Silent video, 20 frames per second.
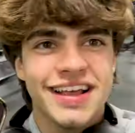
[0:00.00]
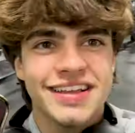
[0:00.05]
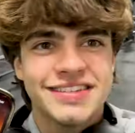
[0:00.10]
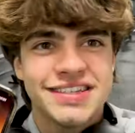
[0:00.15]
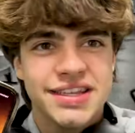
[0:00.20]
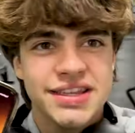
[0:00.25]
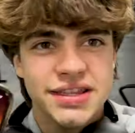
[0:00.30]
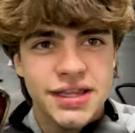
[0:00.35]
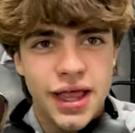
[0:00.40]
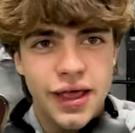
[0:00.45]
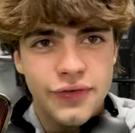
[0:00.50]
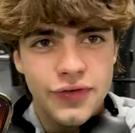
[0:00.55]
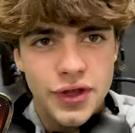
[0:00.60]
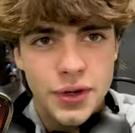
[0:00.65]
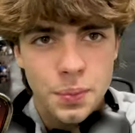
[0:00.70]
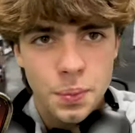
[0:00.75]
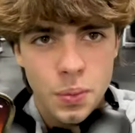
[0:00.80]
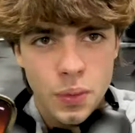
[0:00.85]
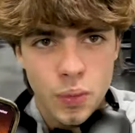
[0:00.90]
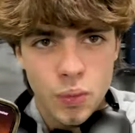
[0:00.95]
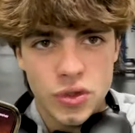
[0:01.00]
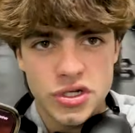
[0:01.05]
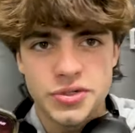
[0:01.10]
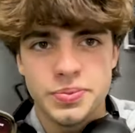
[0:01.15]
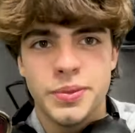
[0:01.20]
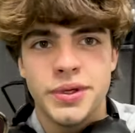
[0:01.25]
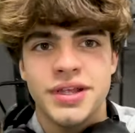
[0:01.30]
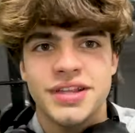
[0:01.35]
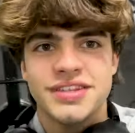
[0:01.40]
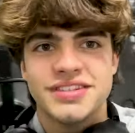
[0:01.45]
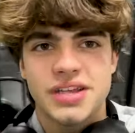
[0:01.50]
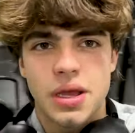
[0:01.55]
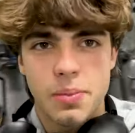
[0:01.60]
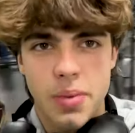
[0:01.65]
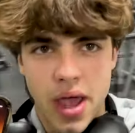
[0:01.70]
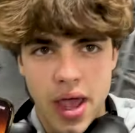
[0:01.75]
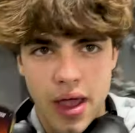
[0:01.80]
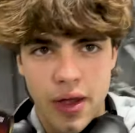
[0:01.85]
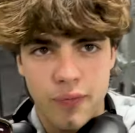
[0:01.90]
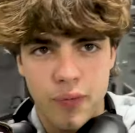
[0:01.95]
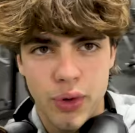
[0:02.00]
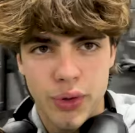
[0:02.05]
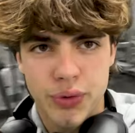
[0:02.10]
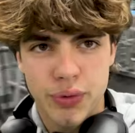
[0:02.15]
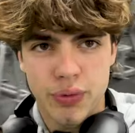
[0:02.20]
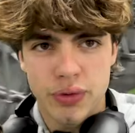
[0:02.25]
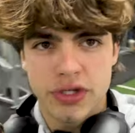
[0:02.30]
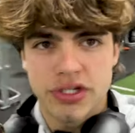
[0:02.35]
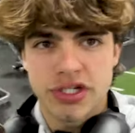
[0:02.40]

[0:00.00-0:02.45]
It's 11, which means I'm halfway through the